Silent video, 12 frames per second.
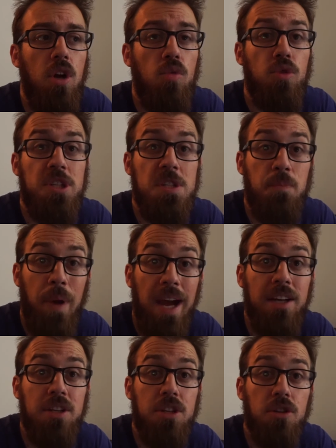
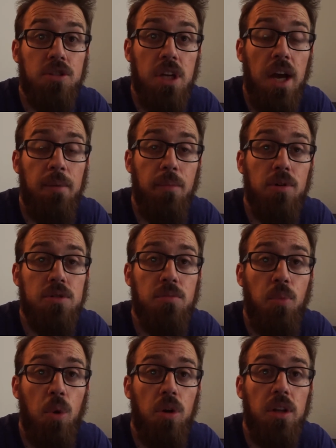respect your time, most
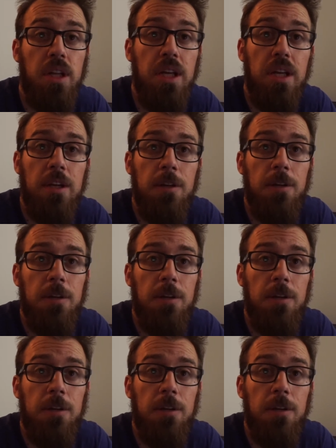importantly,